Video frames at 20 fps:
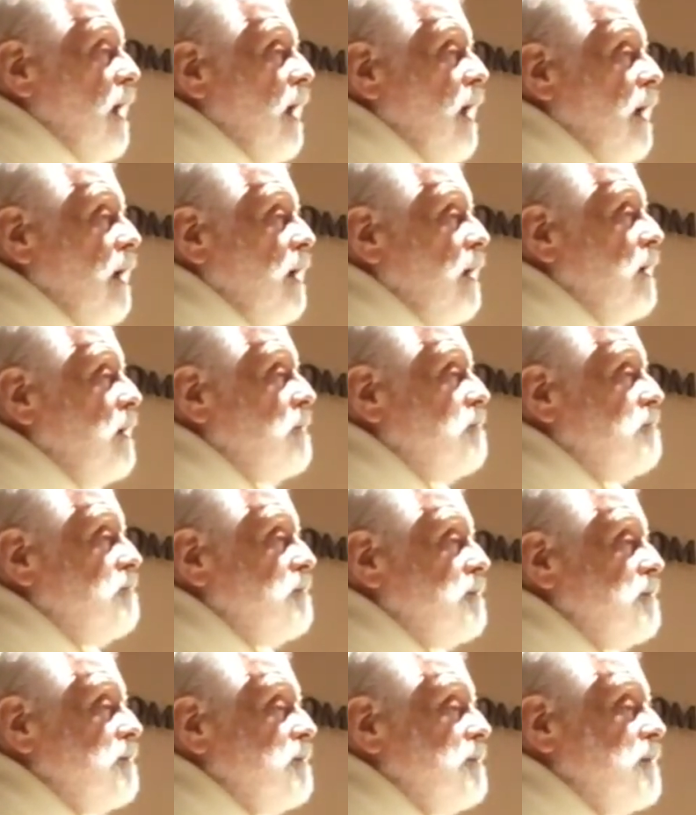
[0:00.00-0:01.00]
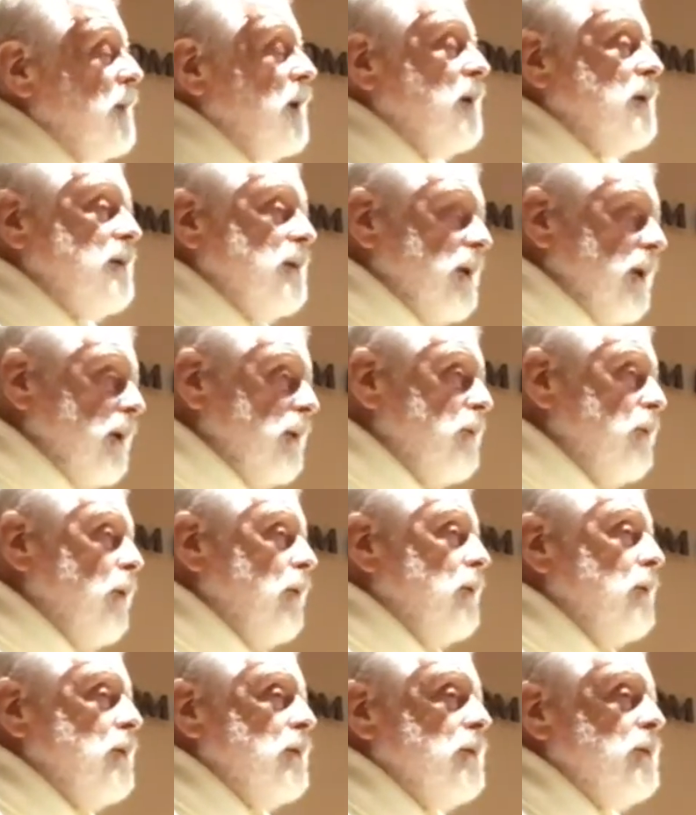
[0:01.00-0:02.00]
um,
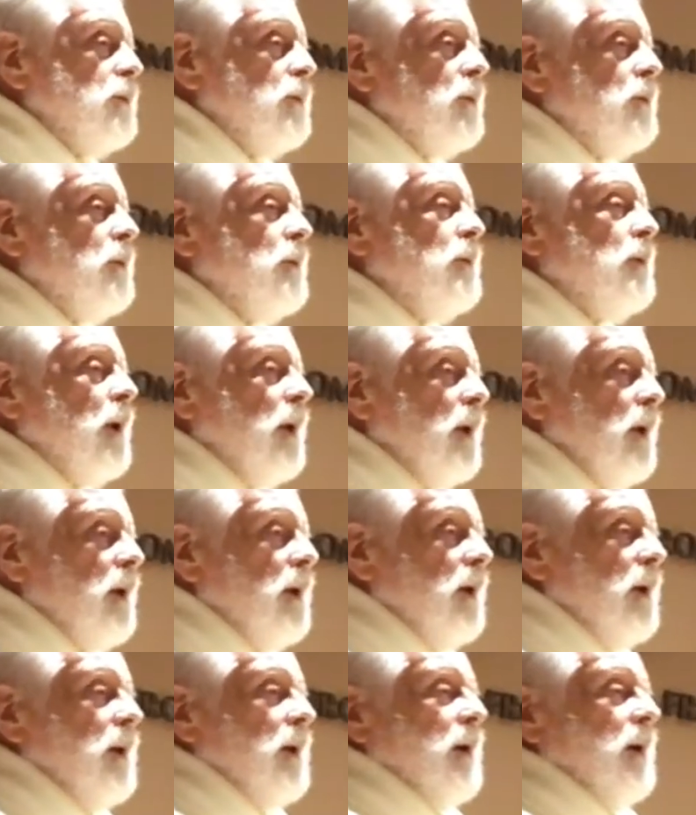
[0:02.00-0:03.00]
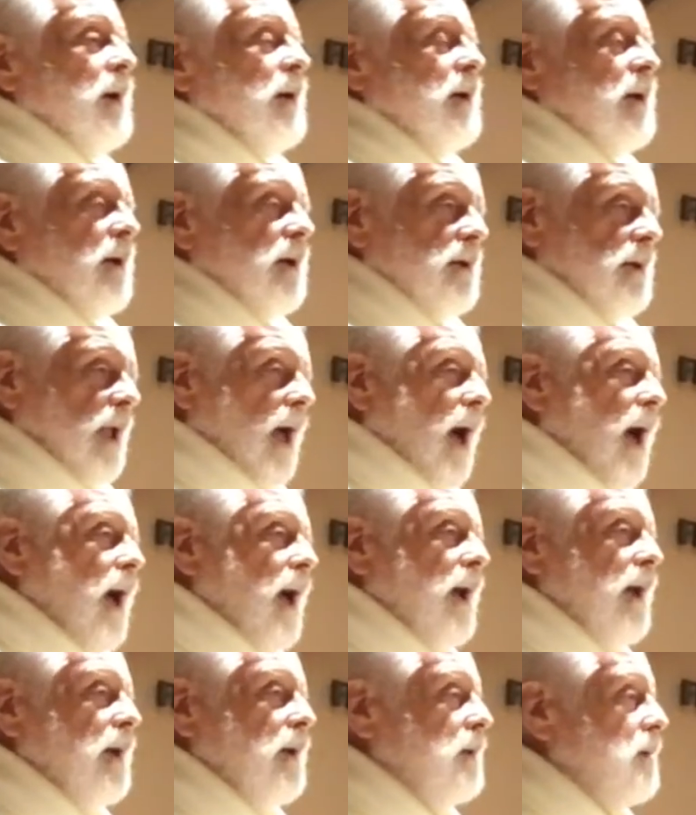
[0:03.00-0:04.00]
continue to
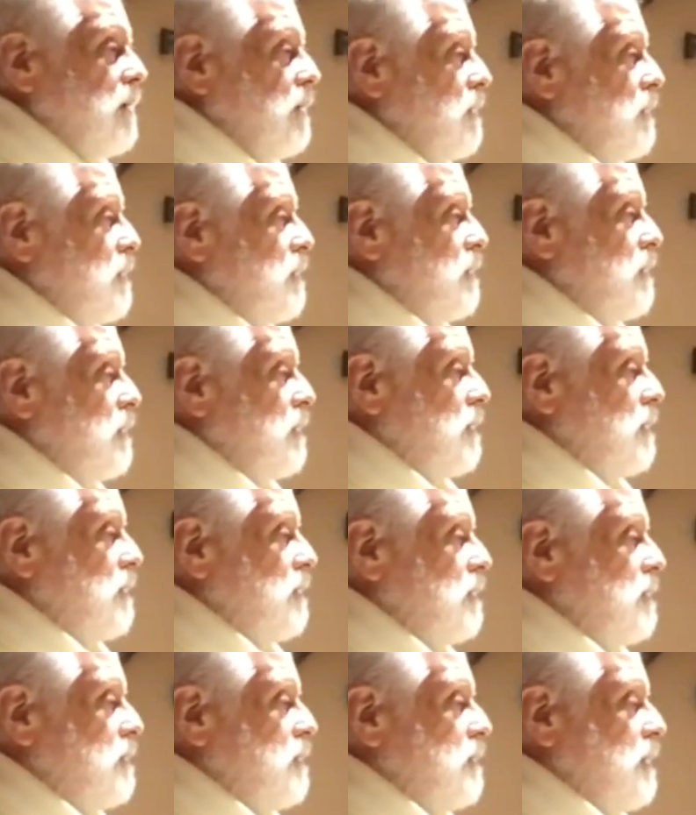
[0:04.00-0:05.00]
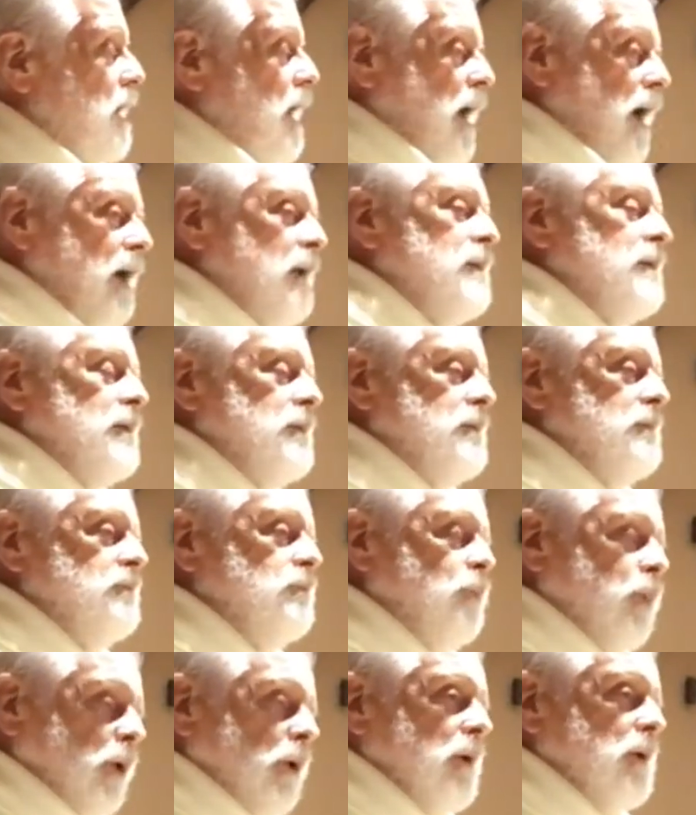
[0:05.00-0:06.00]
collide
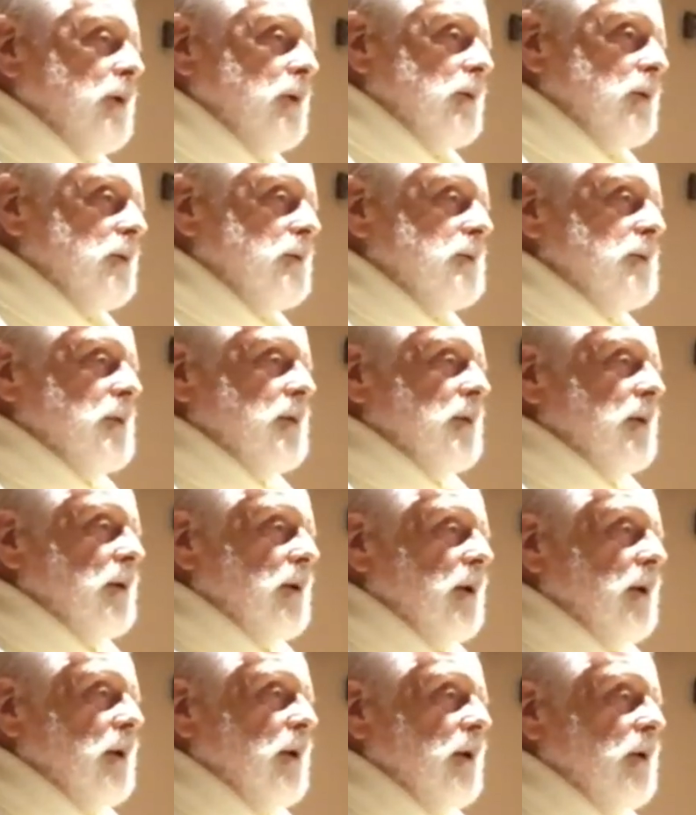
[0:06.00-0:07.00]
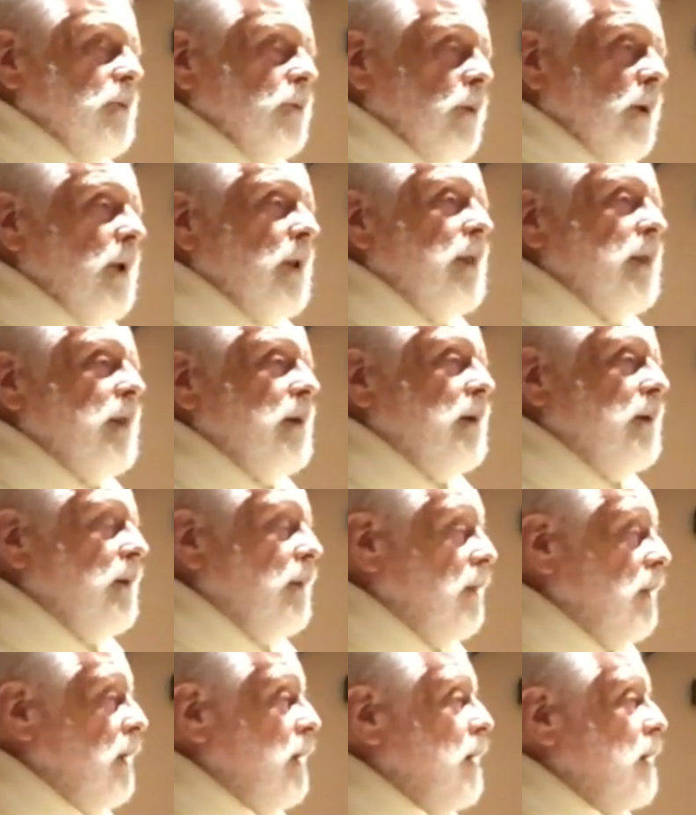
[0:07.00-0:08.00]
at borders with
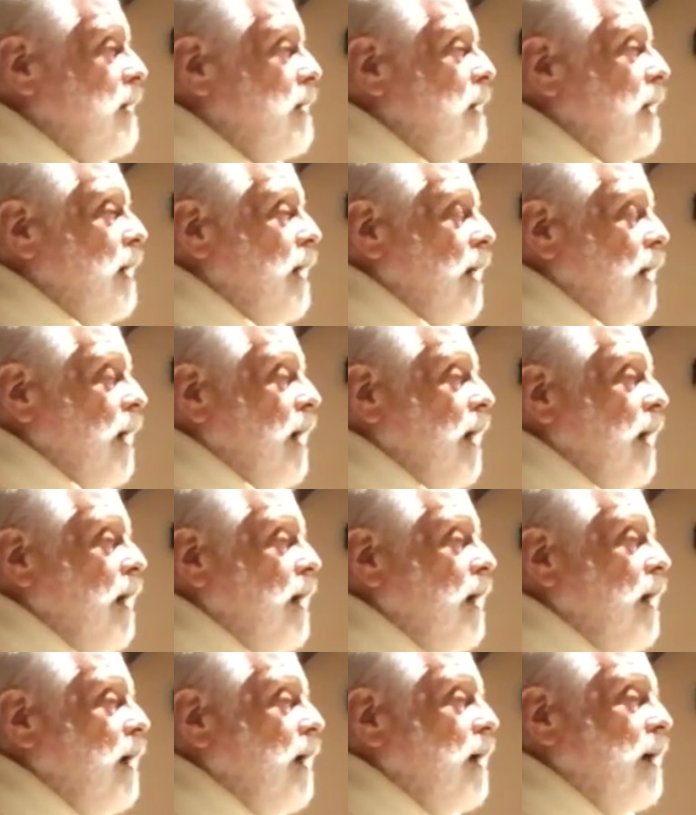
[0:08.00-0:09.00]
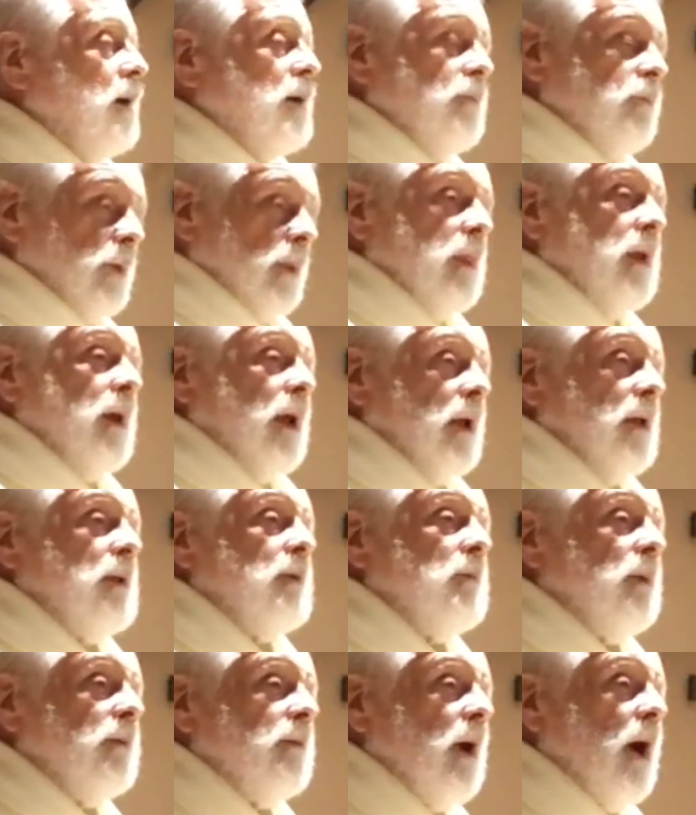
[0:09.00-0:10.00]
the, uh, with the
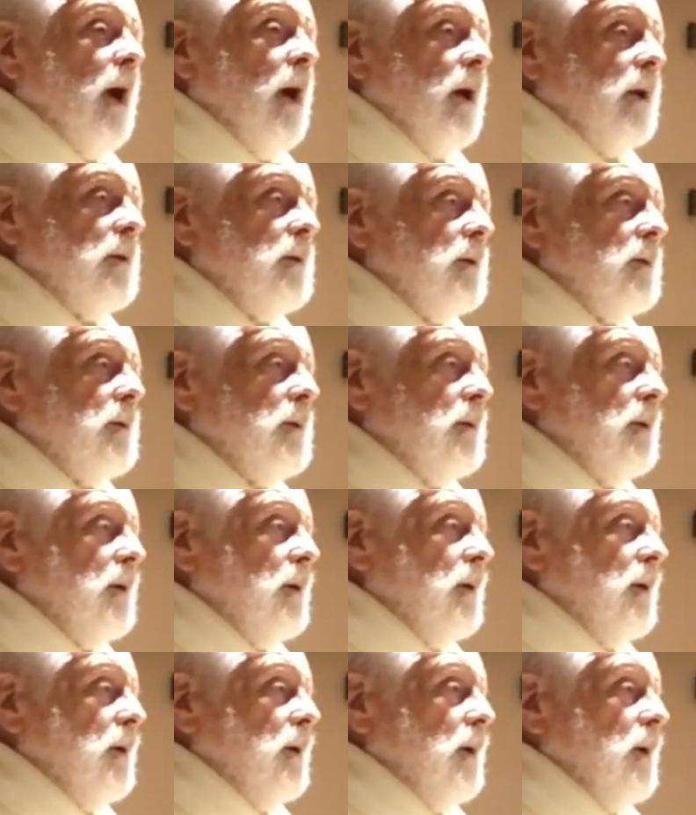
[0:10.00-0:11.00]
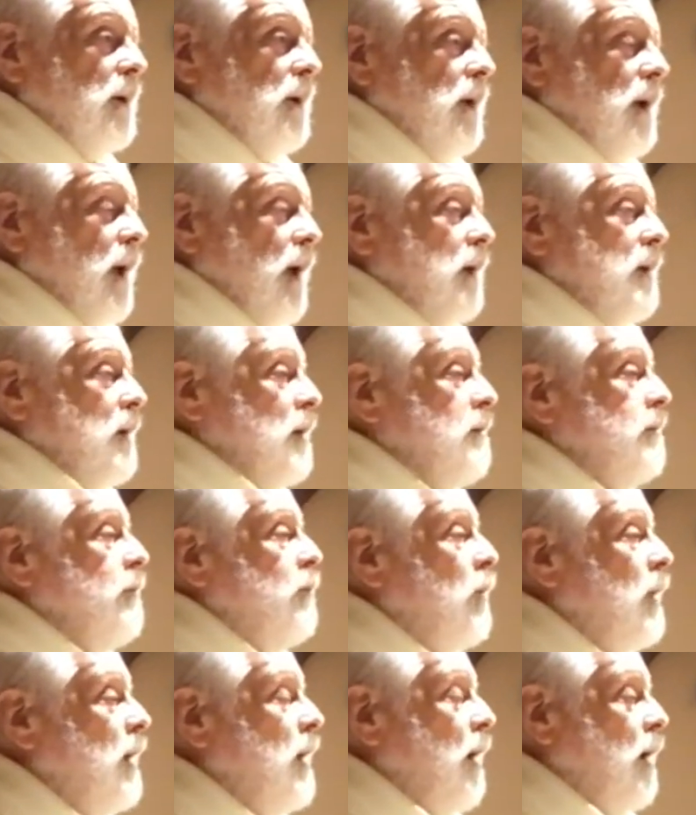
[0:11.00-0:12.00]
kingdom of God. And if
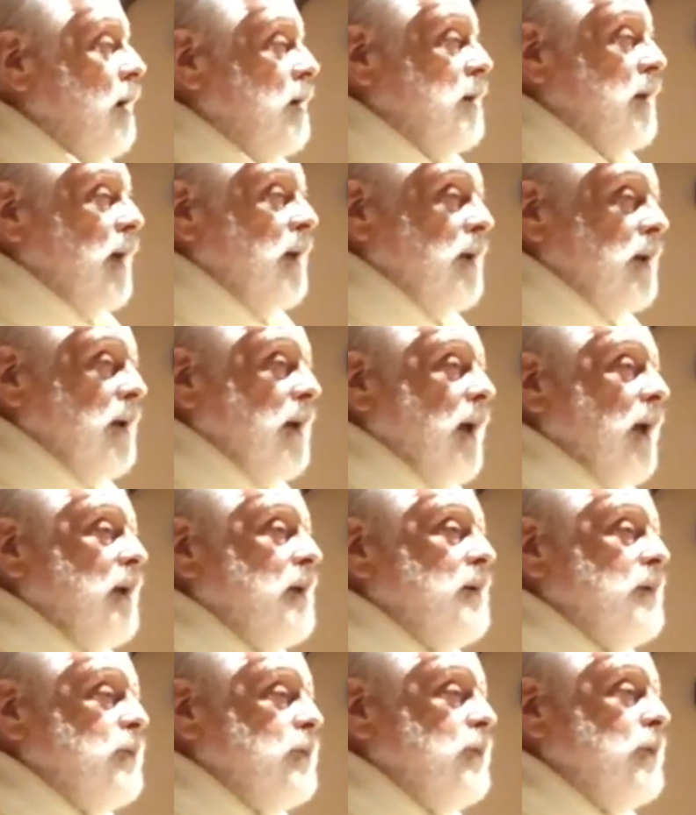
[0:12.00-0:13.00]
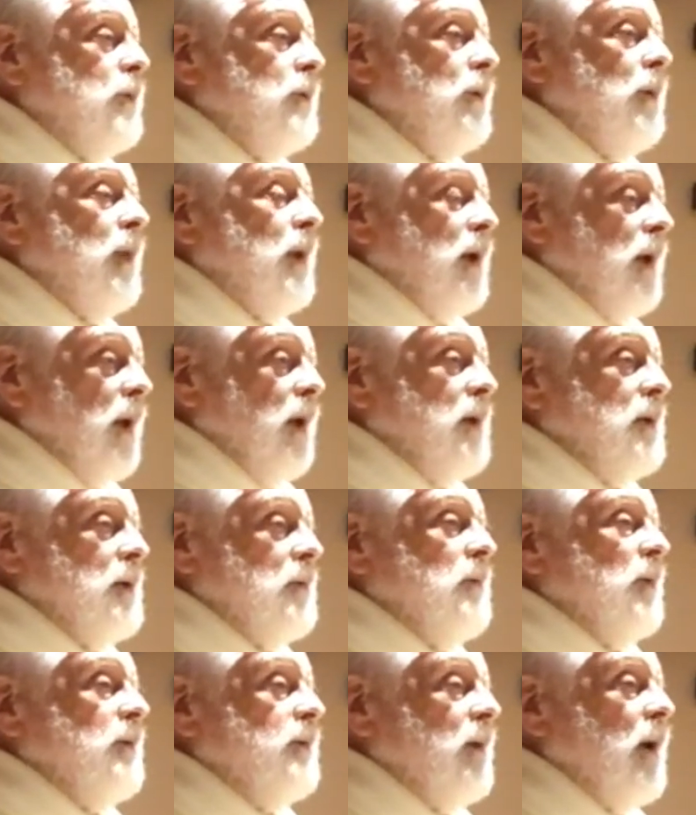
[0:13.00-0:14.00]
we are dedicated to the
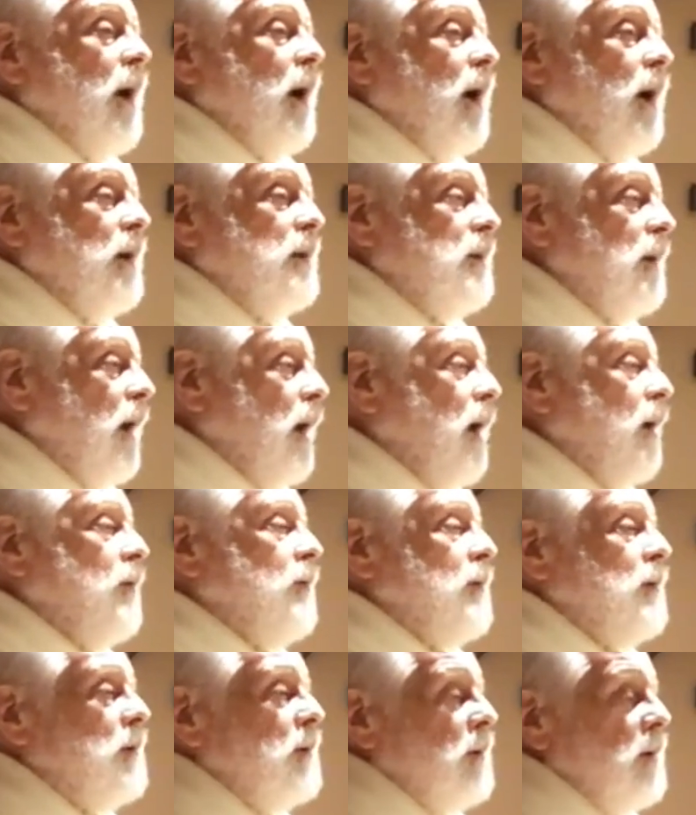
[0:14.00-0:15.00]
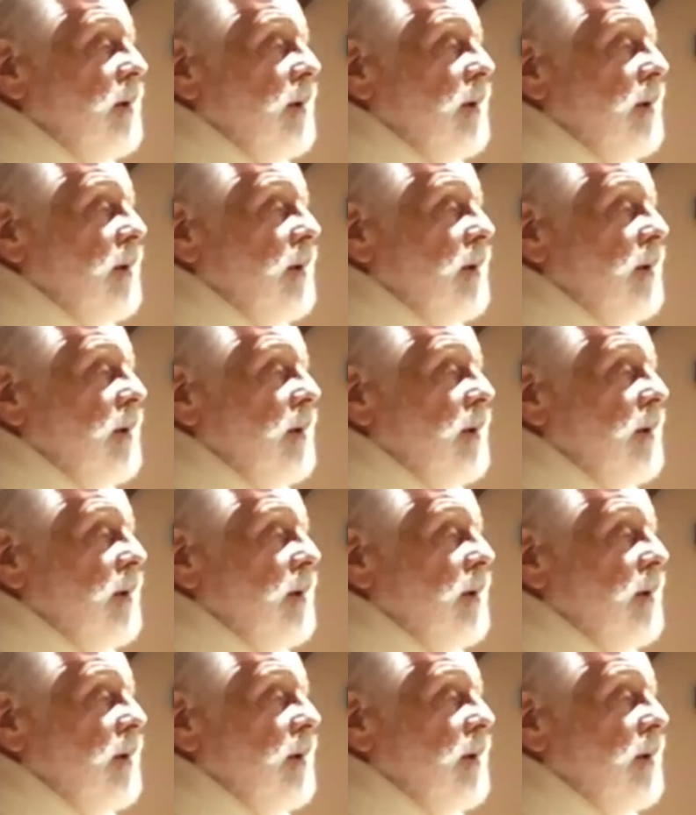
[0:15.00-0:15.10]
kingdom of God, our